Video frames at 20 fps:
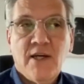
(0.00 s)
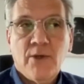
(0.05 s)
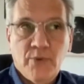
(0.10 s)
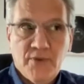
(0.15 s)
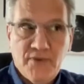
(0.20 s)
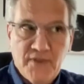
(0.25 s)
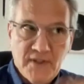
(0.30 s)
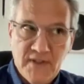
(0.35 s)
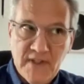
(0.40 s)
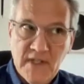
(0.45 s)

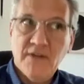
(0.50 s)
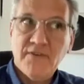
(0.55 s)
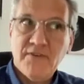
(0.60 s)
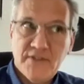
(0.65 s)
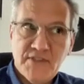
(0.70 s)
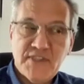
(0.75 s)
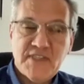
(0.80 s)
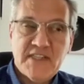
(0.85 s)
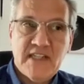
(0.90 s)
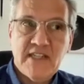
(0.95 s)
with the
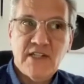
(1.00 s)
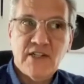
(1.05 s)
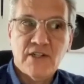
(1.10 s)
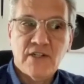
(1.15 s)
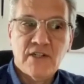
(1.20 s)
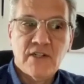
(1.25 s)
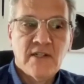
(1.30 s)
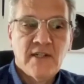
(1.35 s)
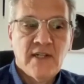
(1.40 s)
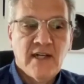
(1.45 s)
other
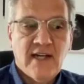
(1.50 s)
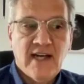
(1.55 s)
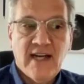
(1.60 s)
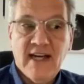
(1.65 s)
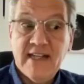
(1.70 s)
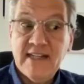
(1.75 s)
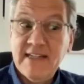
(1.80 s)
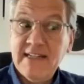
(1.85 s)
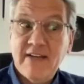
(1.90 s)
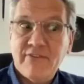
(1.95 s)
singer,
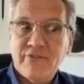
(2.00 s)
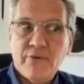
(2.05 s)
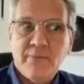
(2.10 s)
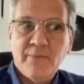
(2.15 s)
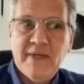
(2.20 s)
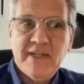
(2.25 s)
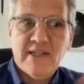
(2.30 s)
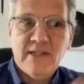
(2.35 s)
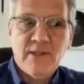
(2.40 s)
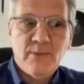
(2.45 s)
I had never
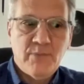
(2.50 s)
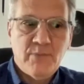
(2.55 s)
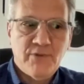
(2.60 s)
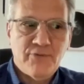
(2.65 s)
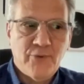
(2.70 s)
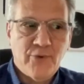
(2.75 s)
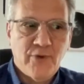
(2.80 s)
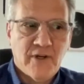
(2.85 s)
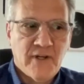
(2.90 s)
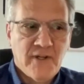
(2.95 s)
met him
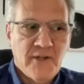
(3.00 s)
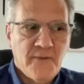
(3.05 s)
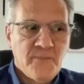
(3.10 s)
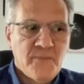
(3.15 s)
before,